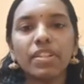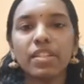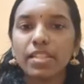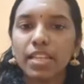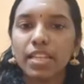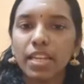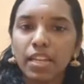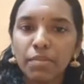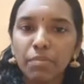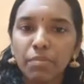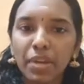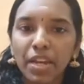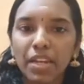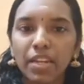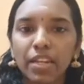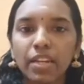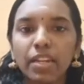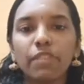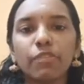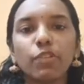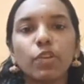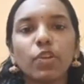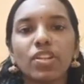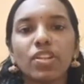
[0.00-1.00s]
In the second
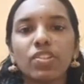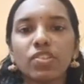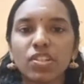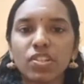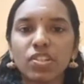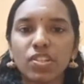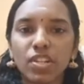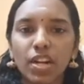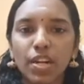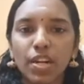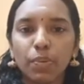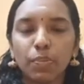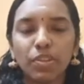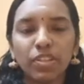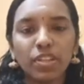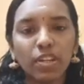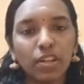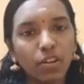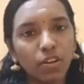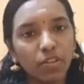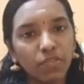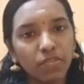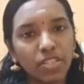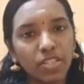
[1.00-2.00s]
paragraph, you can just start with
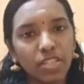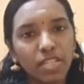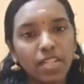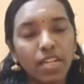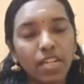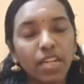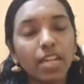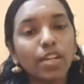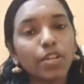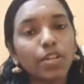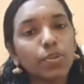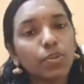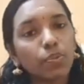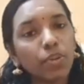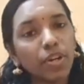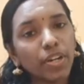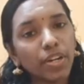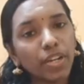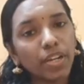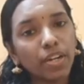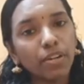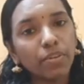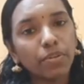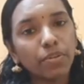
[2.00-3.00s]
the home visit. So
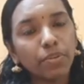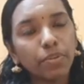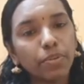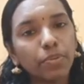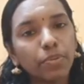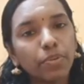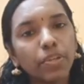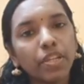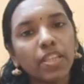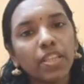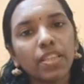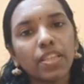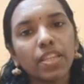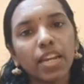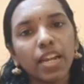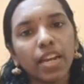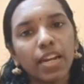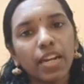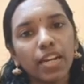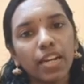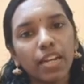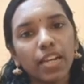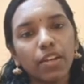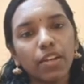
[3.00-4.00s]
what you have to do in the
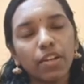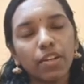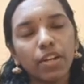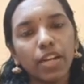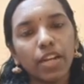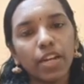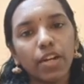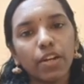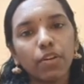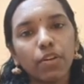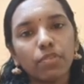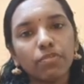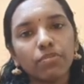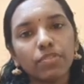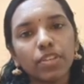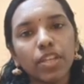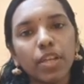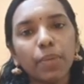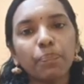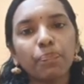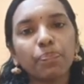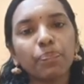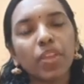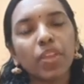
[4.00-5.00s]
end of
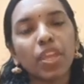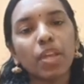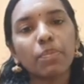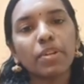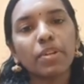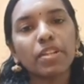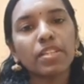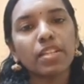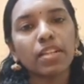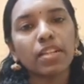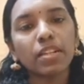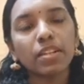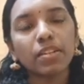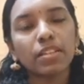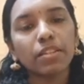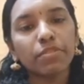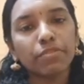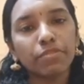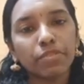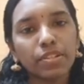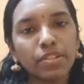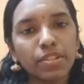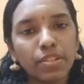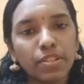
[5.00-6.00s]
the present,
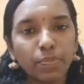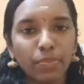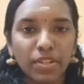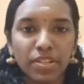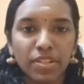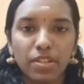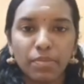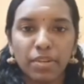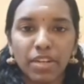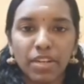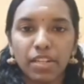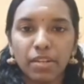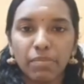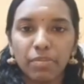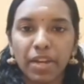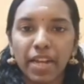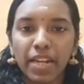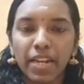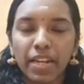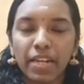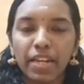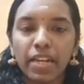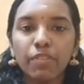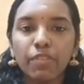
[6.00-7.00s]
the first present medical
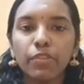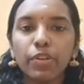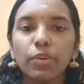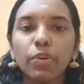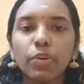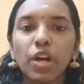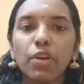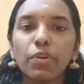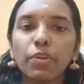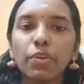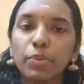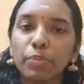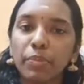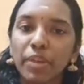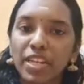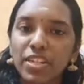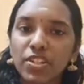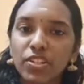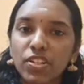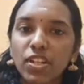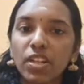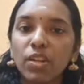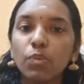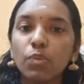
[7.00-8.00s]
paragraph, you have to
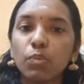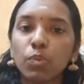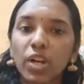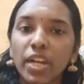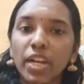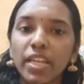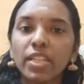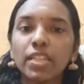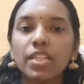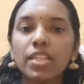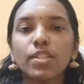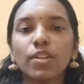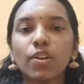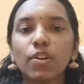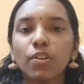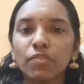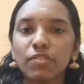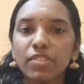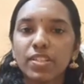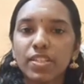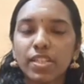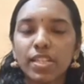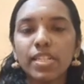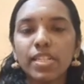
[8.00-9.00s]
mention why this
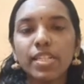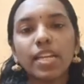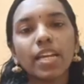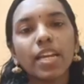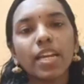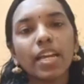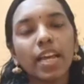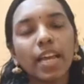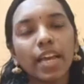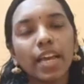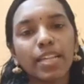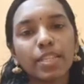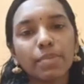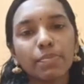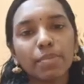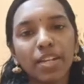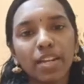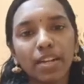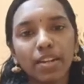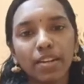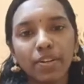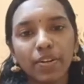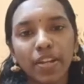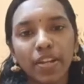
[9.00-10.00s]
home visit has
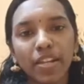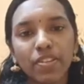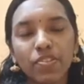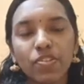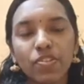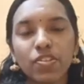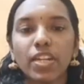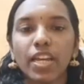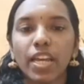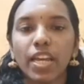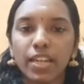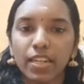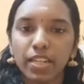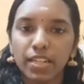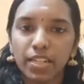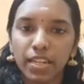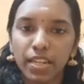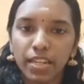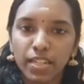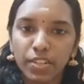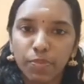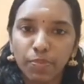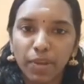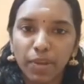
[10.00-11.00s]
been arranged. And in
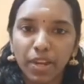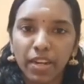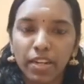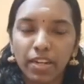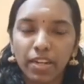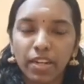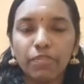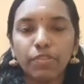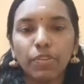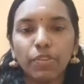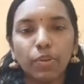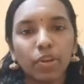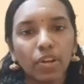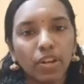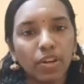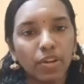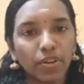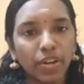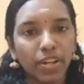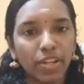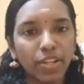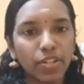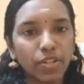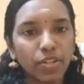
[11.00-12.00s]
the next paragraph, you
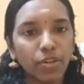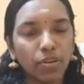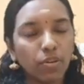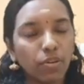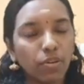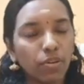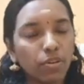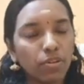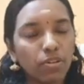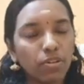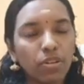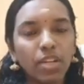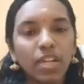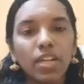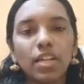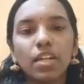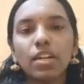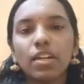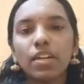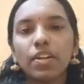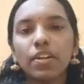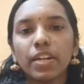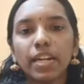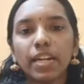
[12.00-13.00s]
can write all
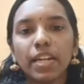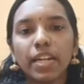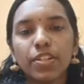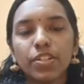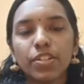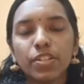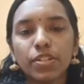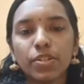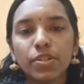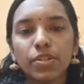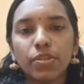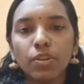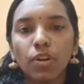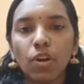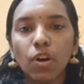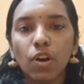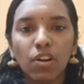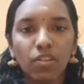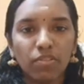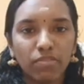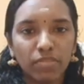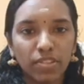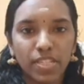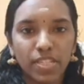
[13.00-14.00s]
related to
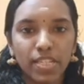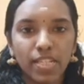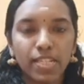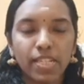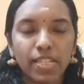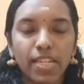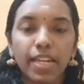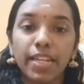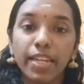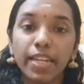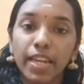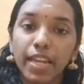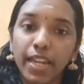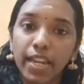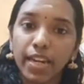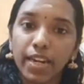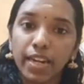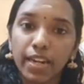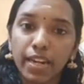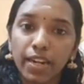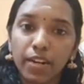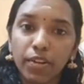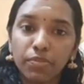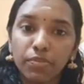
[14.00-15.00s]
home visits. At the
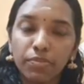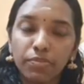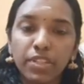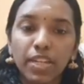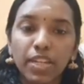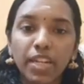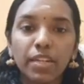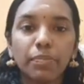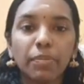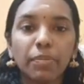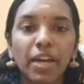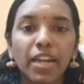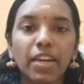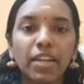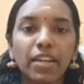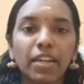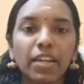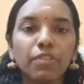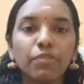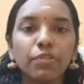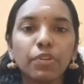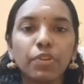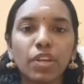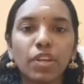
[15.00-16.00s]
end of that
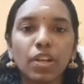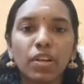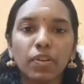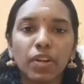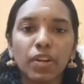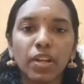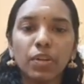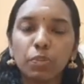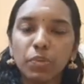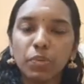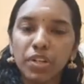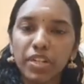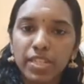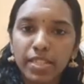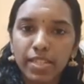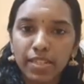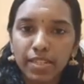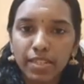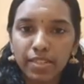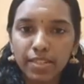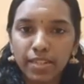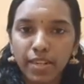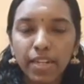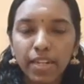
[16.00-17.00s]
paragraph, you can write what is
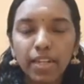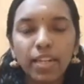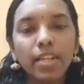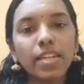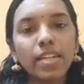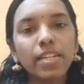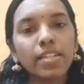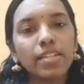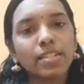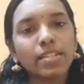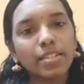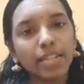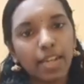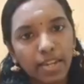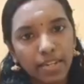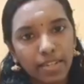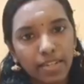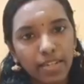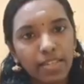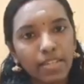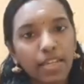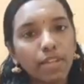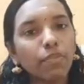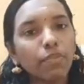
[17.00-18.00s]
the current
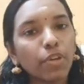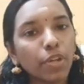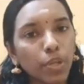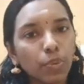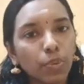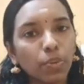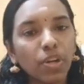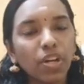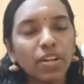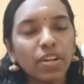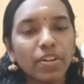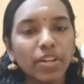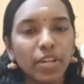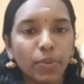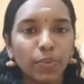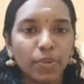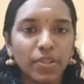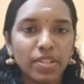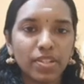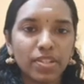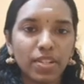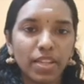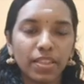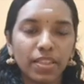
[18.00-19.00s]
status and why you are
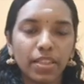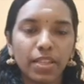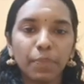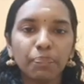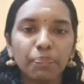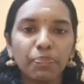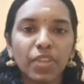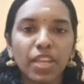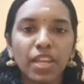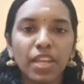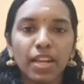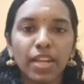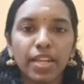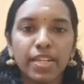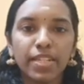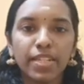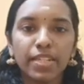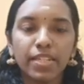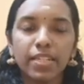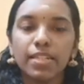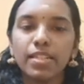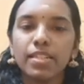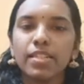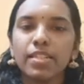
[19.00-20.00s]
requesting the
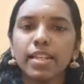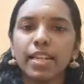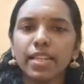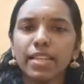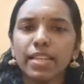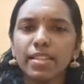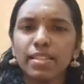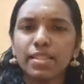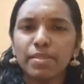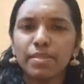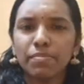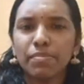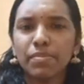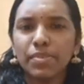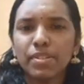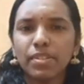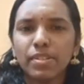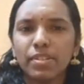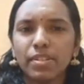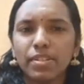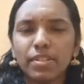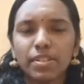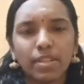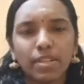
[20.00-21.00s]
letter. It is like a
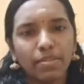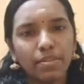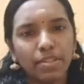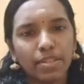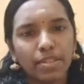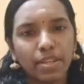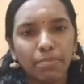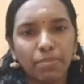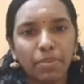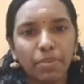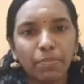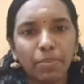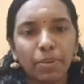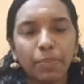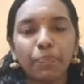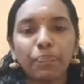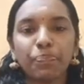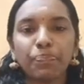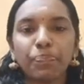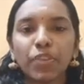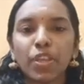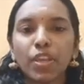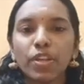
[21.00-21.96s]
simple sum up.